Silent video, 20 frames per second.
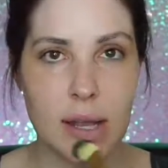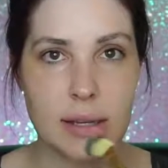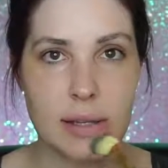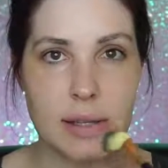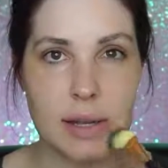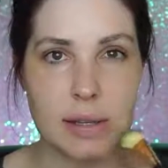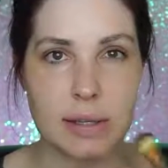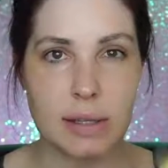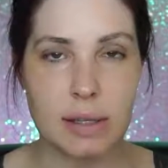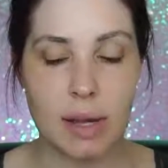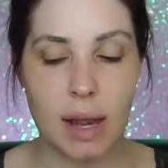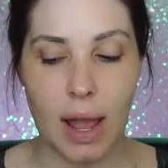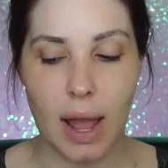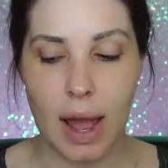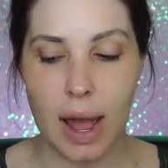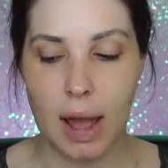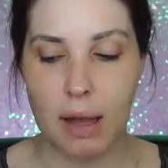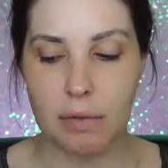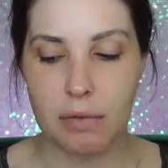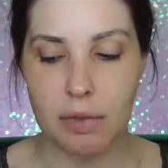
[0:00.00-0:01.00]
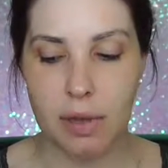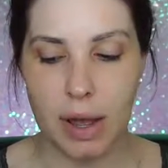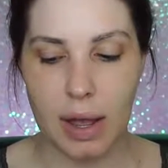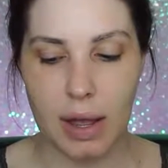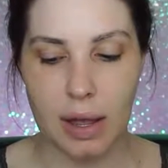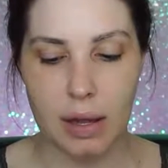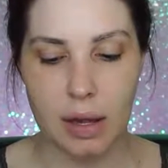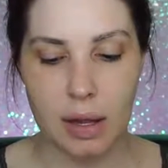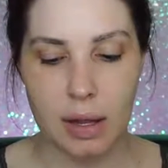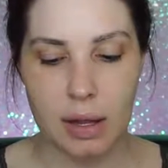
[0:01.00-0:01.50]
It doesn't have
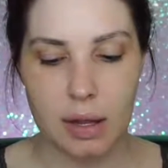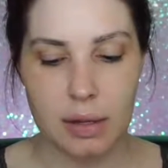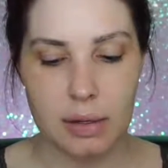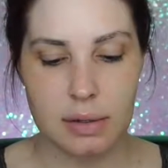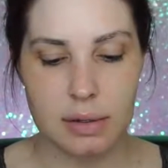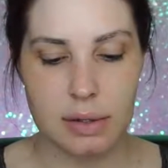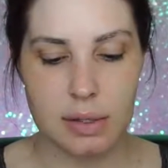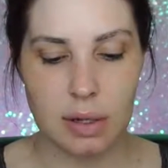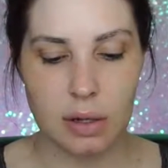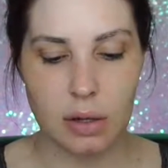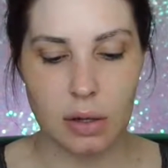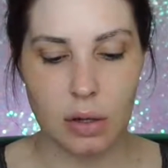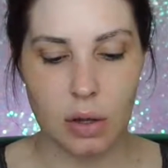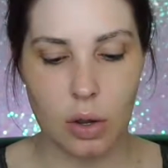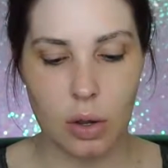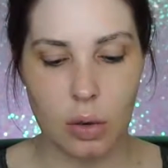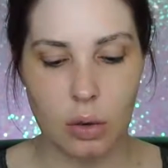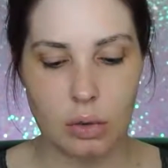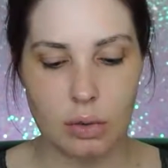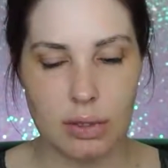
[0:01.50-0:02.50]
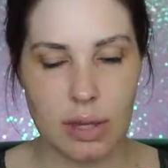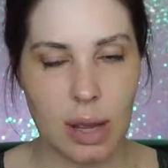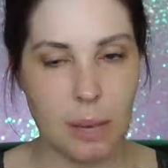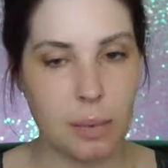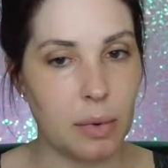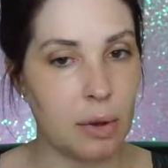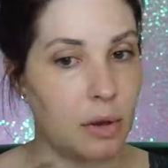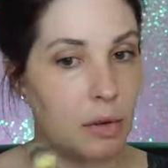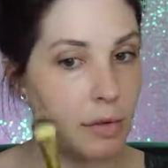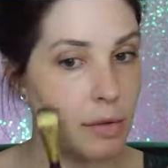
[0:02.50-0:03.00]
that silicone
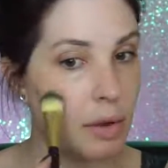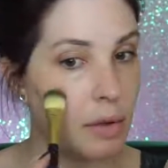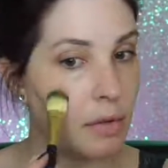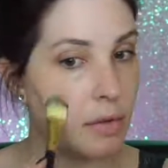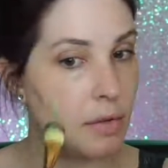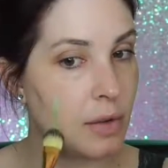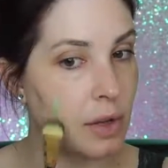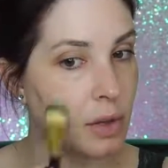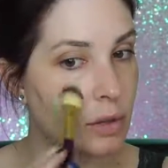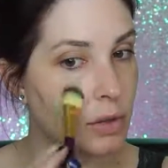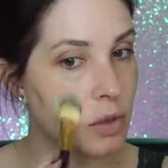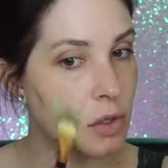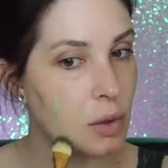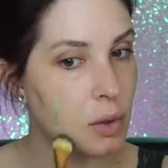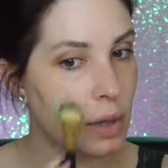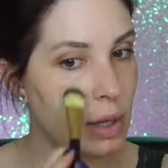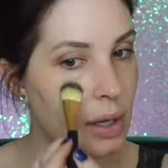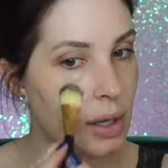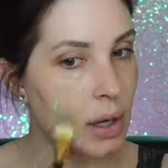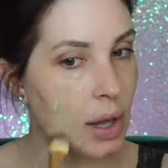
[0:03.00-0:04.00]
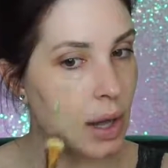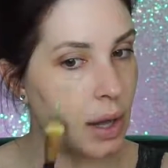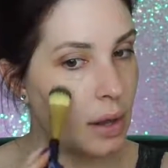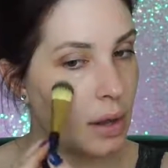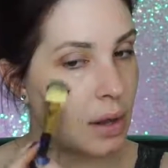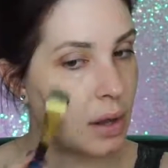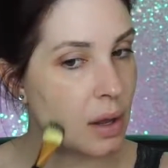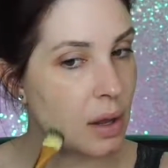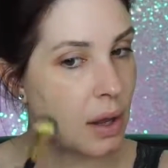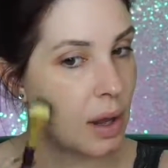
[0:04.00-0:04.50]
type of feel to it
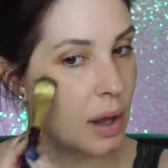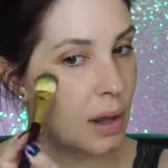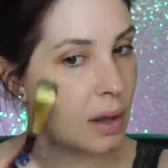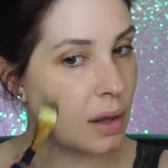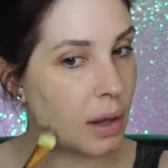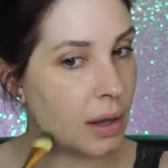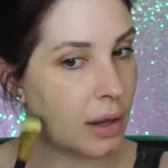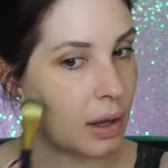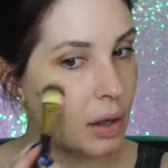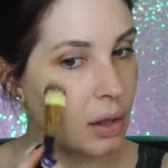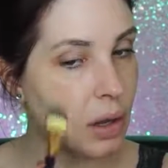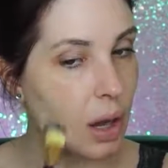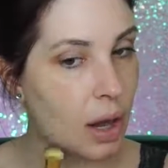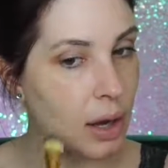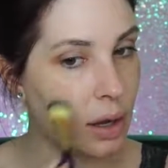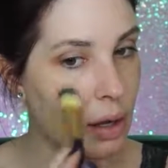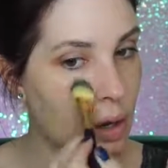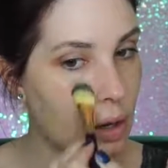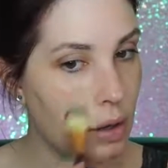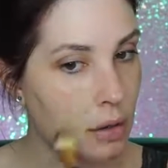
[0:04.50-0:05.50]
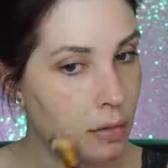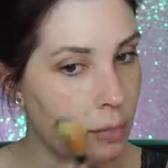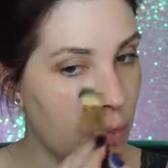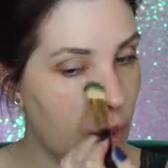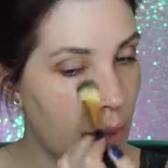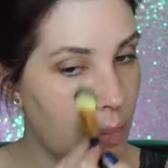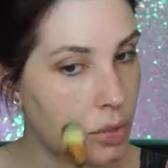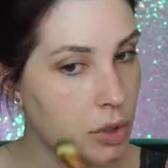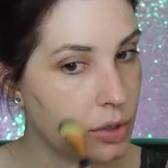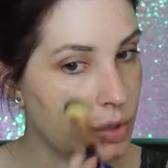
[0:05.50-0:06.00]
like a lot of
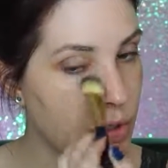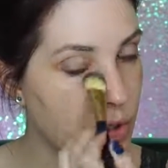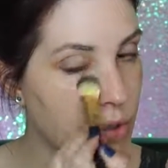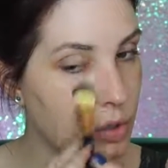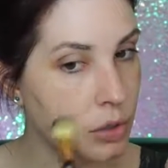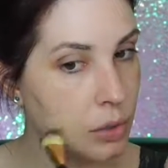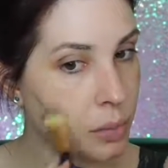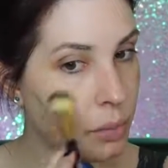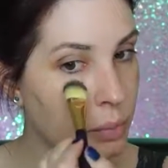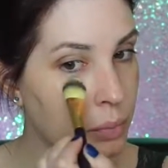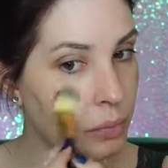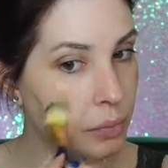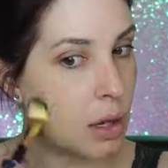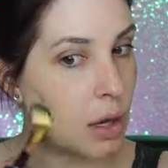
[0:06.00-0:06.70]
primers do.